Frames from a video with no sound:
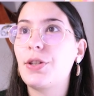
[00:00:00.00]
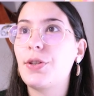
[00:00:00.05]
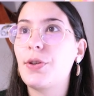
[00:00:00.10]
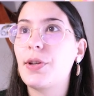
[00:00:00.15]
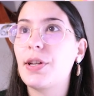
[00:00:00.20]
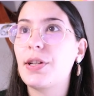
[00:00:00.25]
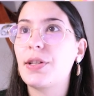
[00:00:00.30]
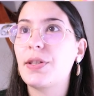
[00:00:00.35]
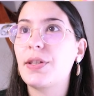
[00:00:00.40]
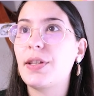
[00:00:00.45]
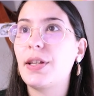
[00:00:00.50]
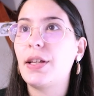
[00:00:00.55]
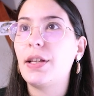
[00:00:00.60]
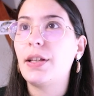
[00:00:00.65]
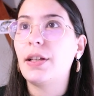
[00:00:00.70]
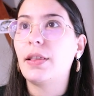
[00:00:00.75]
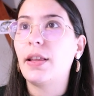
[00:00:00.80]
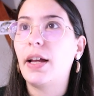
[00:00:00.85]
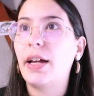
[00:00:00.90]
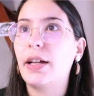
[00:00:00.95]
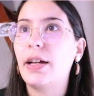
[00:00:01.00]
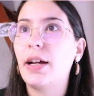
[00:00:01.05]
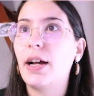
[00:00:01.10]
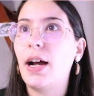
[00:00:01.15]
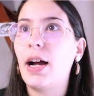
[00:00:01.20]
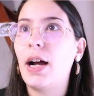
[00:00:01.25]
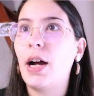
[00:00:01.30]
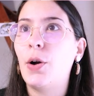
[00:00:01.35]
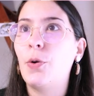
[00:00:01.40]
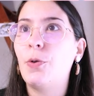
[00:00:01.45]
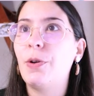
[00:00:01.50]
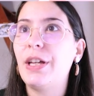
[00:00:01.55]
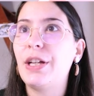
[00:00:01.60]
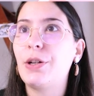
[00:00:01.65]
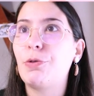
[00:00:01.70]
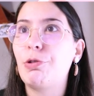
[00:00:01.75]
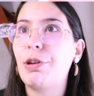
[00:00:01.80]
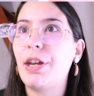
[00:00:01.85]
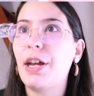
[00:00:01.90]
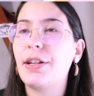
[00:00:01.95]
you can see like how
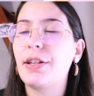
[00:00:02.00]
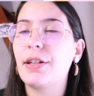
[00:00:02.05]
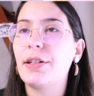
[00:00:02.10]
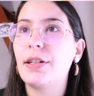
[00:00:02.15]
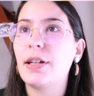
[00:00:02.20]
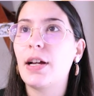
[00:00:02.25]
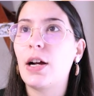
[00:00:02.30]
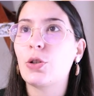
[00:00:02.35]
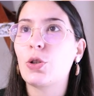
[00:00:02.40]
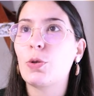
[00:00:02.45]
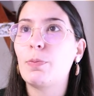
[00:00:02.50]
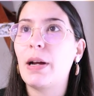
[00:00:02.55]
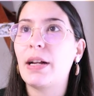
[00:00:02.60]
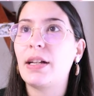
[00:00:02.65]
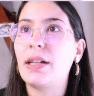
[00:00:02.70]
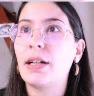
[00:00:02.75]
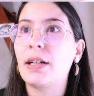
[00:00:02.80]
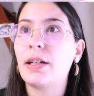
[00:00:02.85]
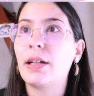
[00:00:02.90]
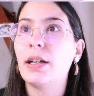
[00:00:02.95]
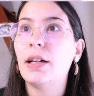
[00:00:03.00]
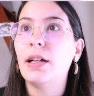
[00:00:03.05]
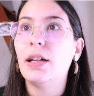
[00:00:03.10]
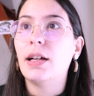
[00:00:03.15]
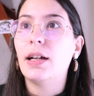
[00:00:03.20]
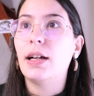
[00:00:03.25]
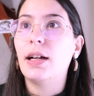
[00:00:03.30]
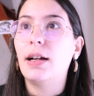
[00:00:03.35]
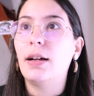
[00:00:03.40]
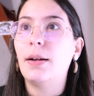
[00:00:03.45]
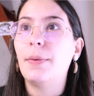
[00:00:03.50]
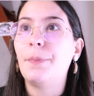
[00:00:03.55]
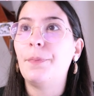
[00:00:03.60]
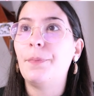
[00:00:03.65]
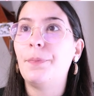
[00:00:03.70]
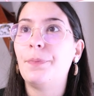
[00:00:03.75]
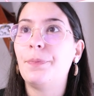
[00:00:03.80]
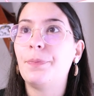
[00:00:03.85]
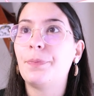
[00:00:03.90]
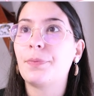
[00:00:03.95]
it created the automatic
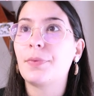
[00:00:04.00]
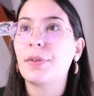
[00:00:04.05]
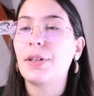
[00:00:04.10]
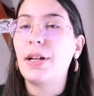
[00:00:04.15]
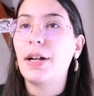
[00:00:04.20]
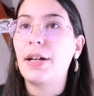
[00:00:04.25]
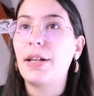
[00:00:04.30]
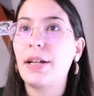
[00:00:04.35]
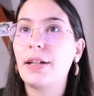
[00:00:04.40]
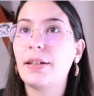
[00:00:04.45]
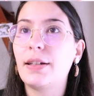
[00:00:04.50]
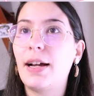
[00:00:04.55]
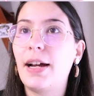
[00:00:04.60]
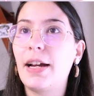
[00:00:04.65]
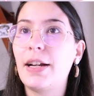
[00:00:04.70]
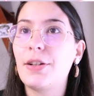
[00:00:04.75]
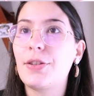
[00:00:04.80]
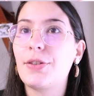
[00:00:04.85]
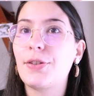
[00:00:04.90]
cutting line.